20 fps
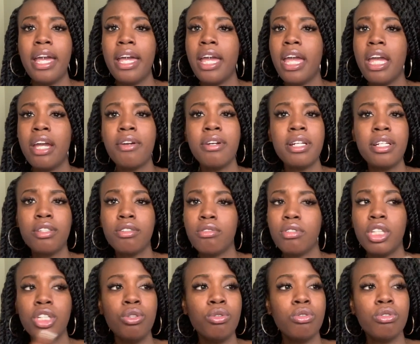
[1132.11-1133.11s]
and Aaron,
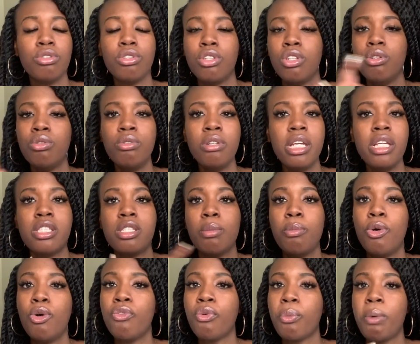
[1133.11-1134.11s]
you you need to
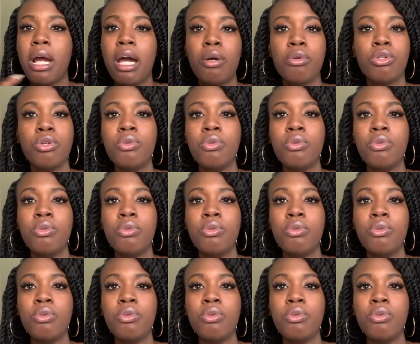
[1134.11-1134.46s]
move around.